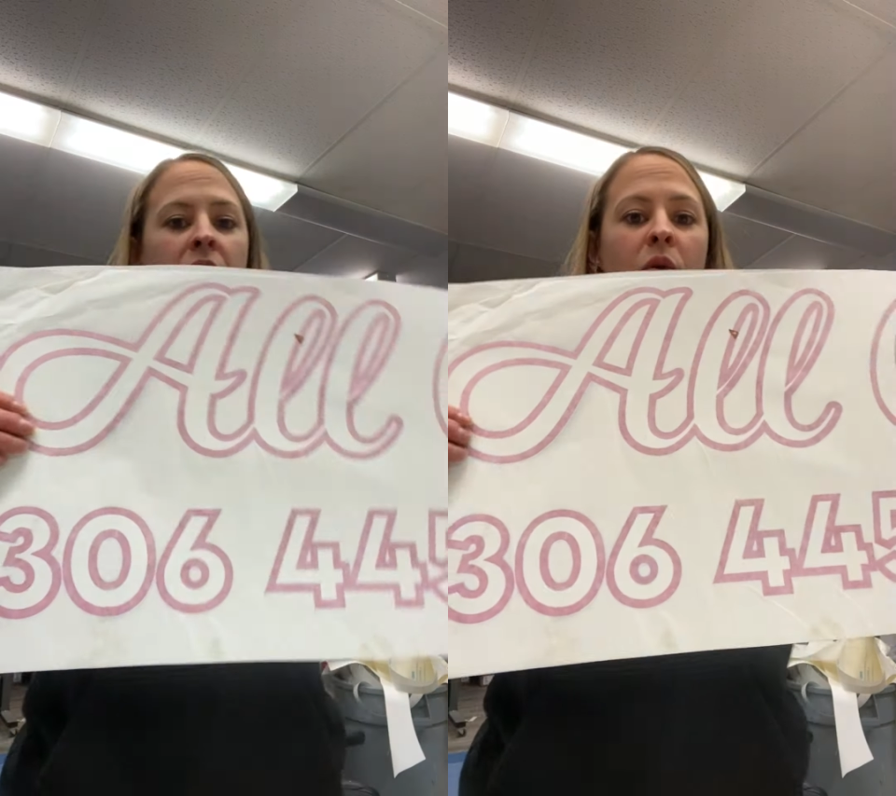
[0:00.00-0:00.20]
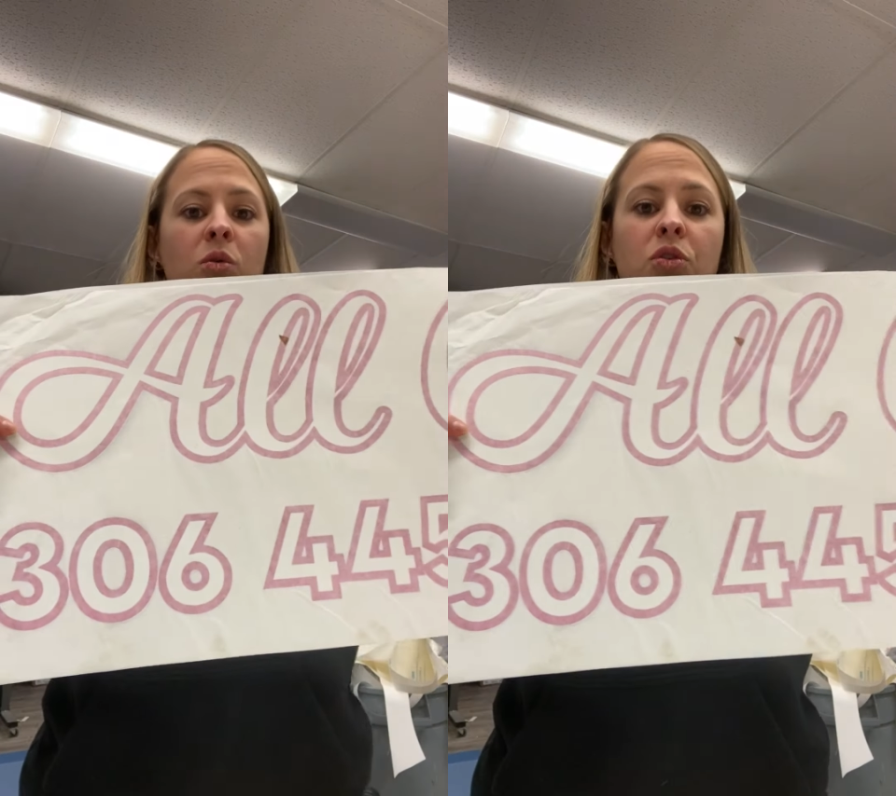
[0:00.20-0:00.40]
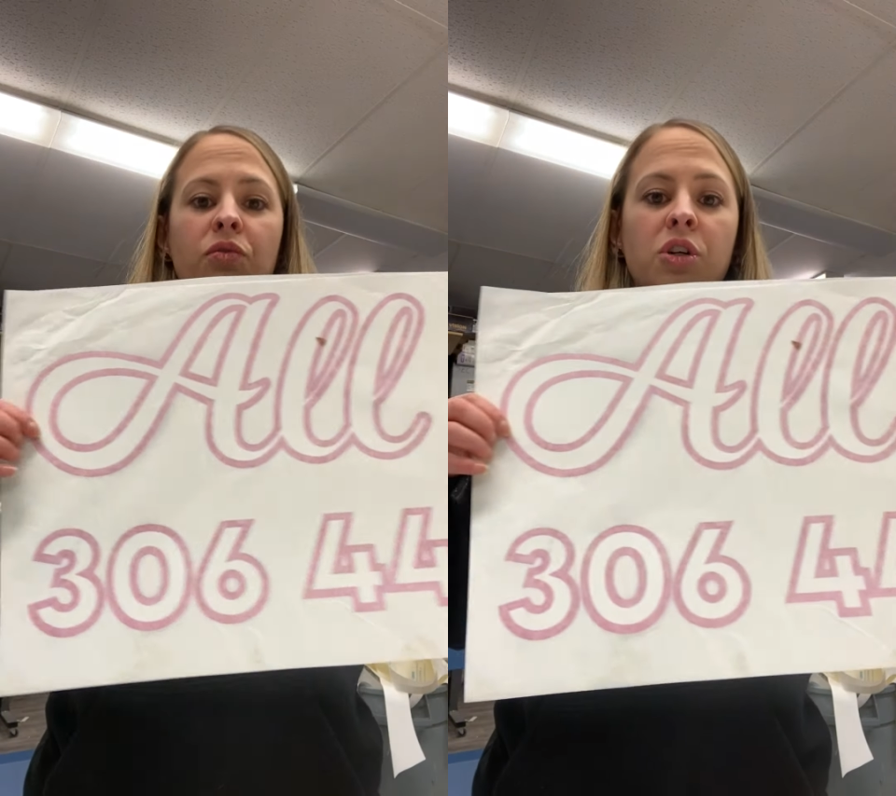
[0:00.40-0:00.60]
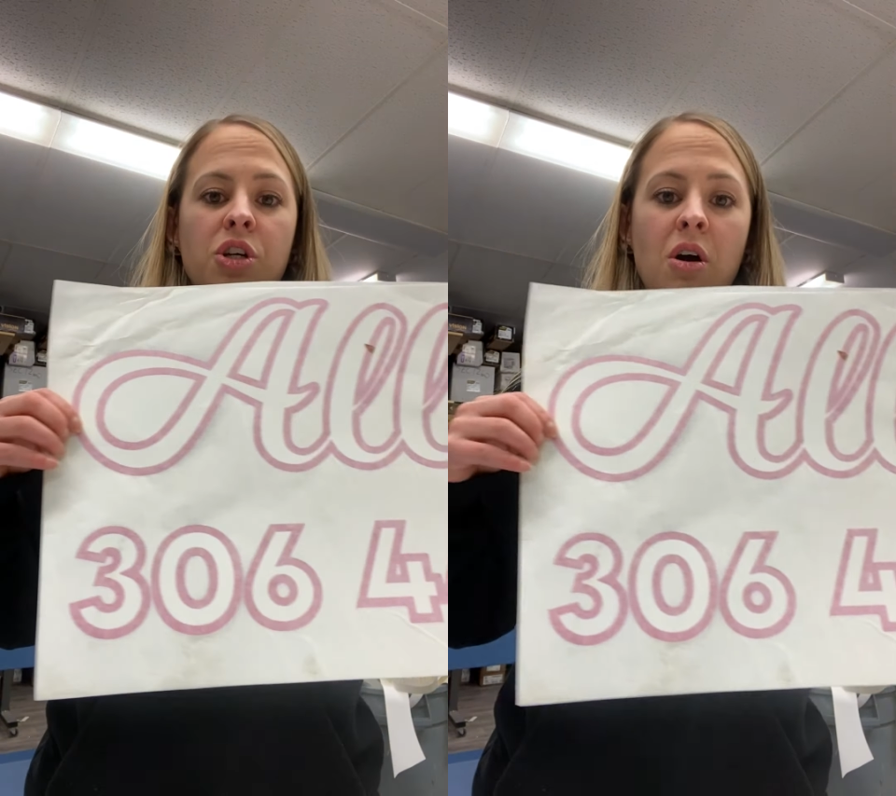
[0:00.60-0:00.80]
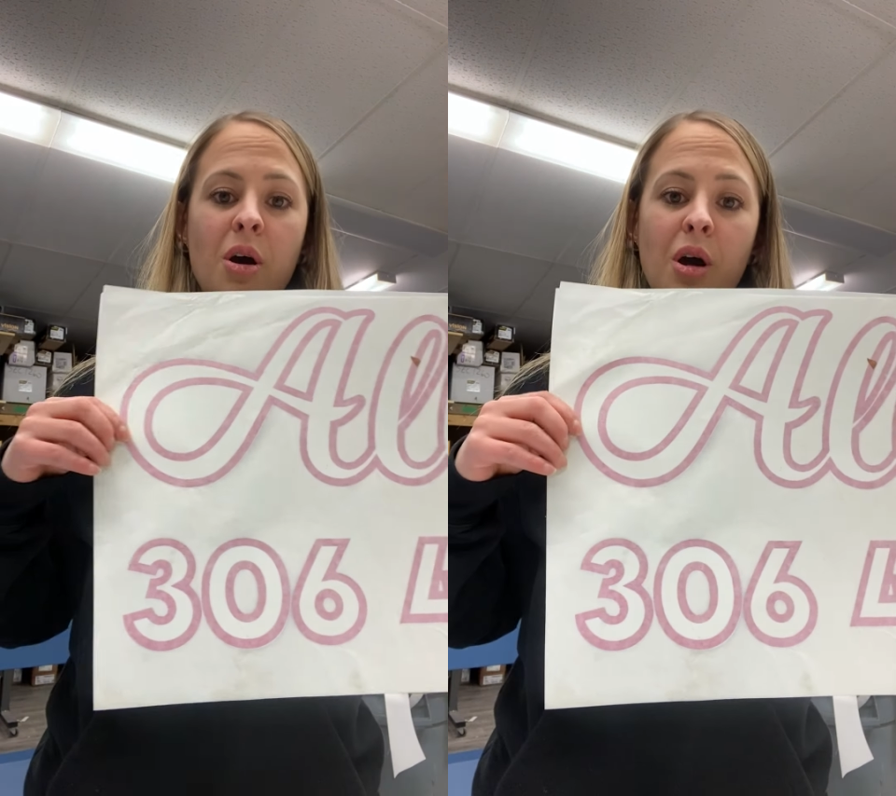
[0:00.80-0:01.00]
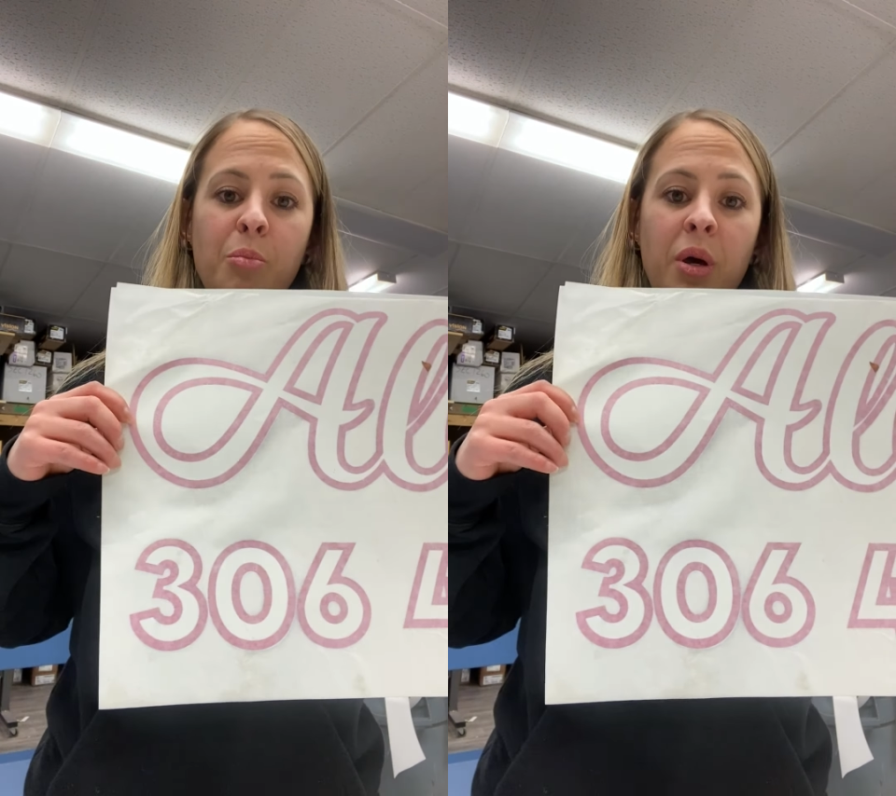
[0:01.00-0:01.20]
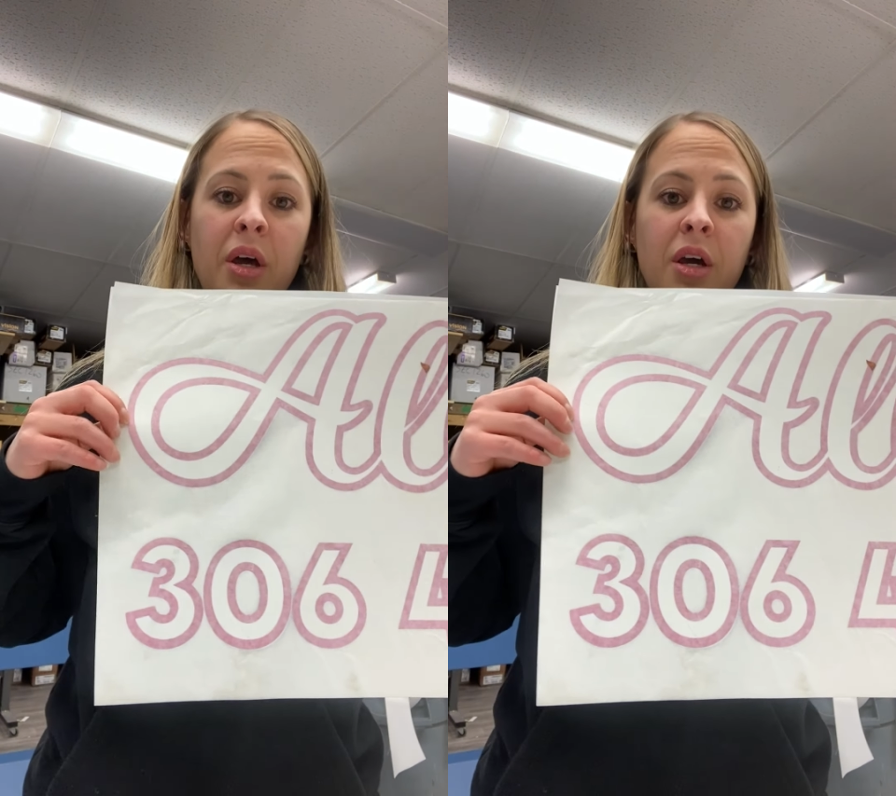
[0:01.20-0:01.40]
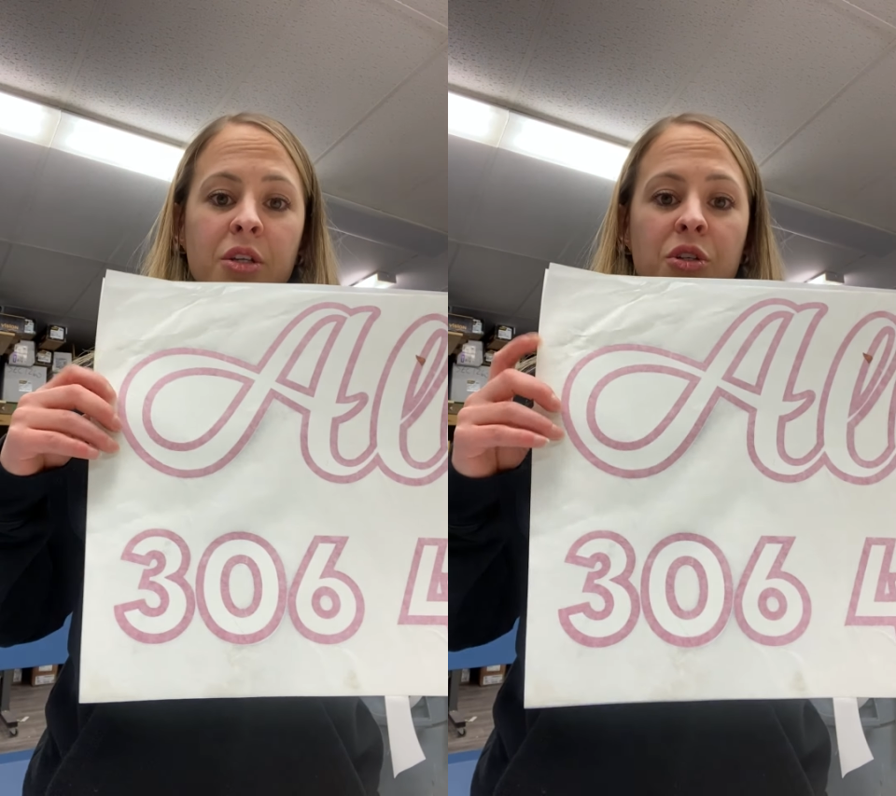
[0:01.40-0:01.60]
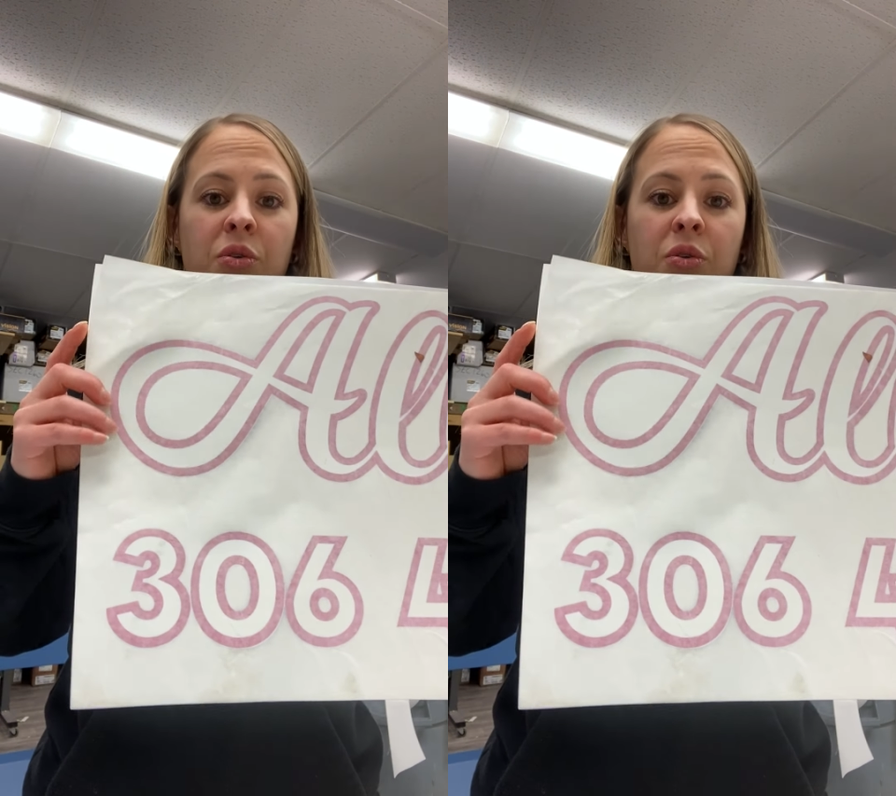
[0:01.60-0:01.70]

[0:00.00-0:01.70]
Goes over top to